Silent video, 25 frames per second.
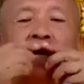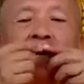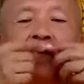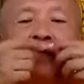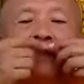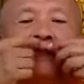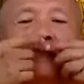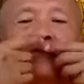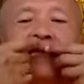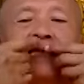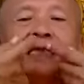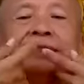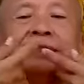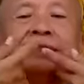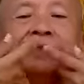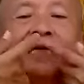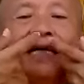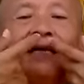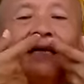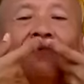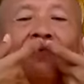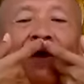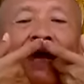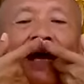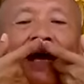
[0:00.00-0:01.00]

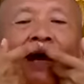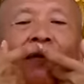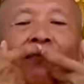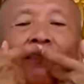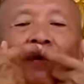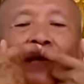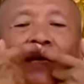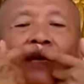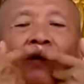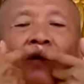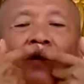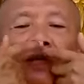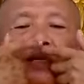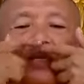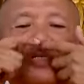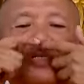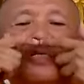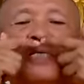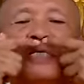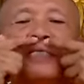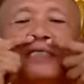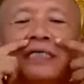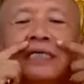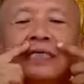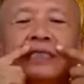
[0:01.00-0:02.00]
sensing, wake up in
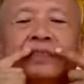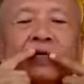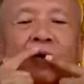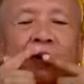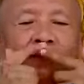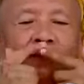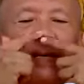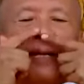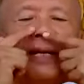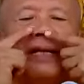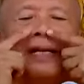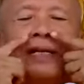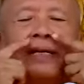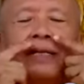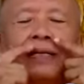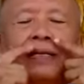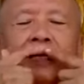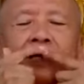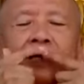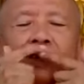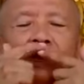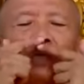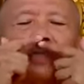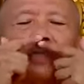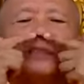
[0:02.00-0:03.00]
consciousness of breathing,
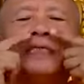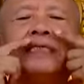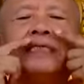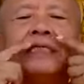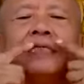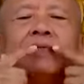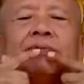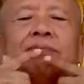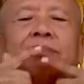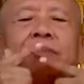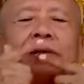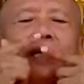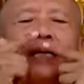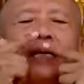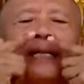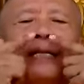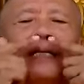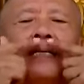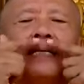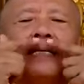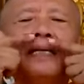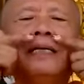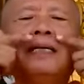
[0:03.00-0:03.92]
in consciousness breathing.